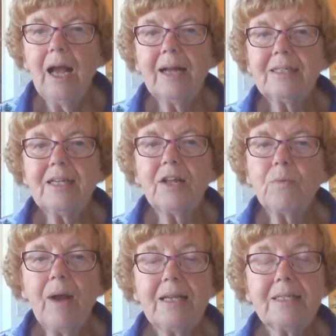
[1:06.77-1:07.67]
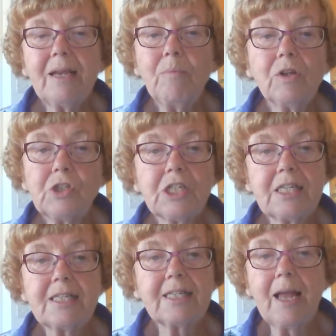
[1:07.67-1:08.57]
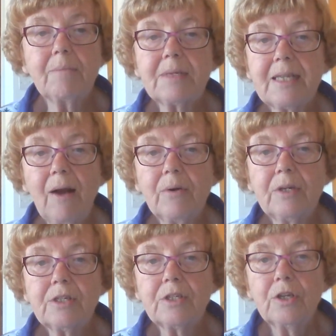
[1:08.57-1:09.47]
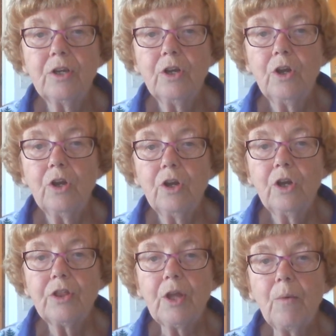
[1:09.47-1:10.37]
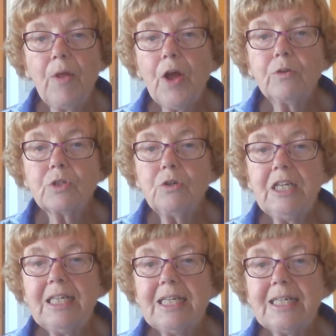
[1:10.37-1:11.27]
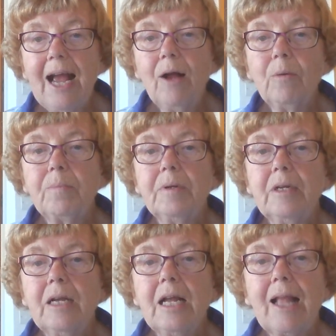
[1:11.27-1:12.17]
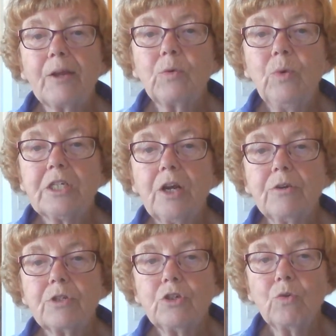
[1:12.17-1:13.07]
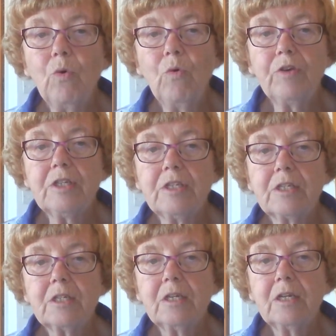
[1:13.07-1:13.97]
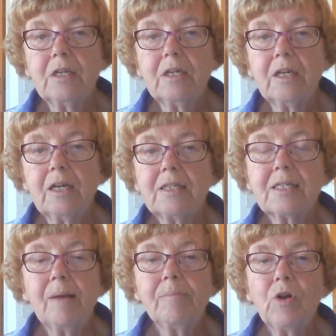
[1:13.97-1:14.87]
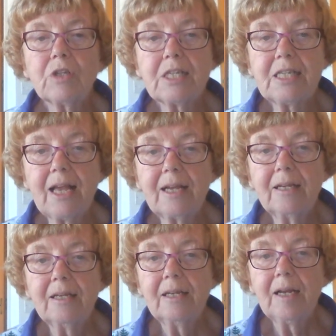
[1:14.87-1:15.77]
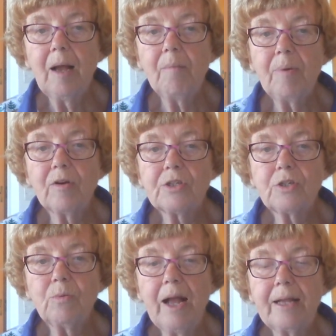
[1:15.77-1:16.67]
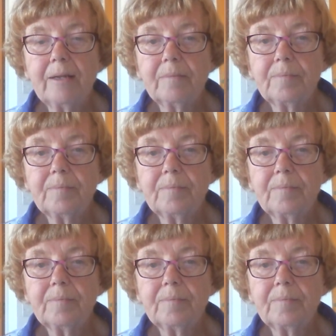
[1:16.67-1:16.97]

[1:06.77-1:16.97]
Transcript: And in other ways, it was just the same as ours. There were those who needed help, like widows and orphans, and some got sick and passed away.